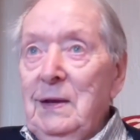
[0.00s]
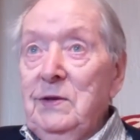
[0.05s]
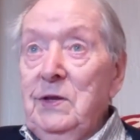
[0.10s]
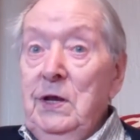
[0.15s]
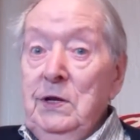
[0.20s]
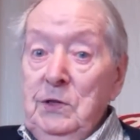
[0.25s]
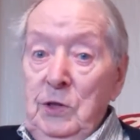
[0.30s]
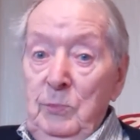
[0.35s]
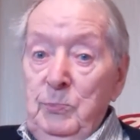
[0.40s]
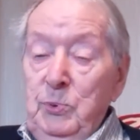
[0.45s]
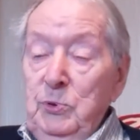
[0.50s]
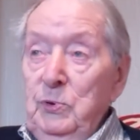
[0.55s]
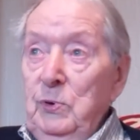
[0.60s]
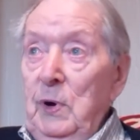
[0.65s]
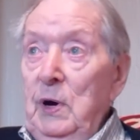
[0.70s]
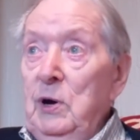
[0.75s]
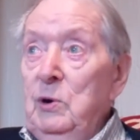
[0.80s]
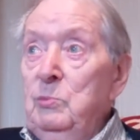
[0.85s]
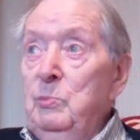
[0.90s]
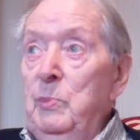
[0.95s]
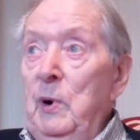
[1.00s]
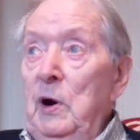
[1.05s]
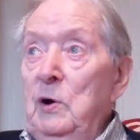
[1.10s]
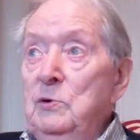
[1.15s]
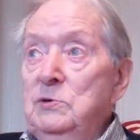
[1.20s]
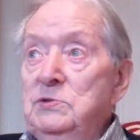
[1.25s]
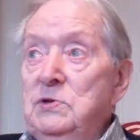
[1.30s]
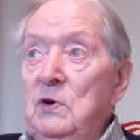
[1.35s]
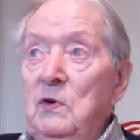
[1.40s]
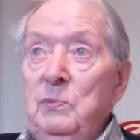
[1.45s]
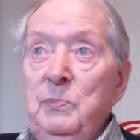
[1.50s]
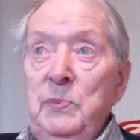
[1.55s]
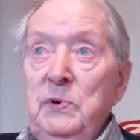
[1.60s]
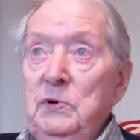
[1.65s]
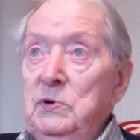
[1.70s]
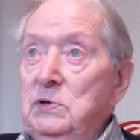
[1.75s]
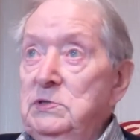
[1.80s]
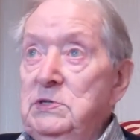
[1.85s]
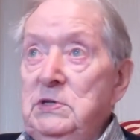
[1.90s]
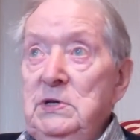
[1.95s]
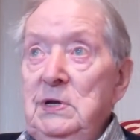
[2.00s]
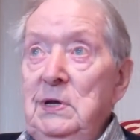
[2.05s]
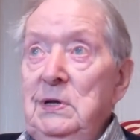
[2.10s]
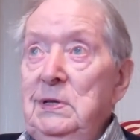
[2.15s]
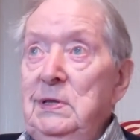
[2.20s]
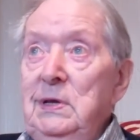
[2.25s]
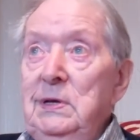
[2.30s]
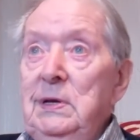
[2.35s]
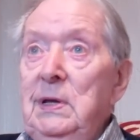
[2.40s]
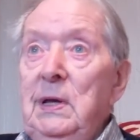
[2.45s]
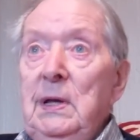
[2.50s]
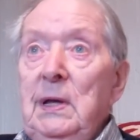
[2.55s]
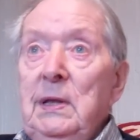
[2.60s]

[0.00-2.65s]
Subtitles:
nearly blew our bows off because they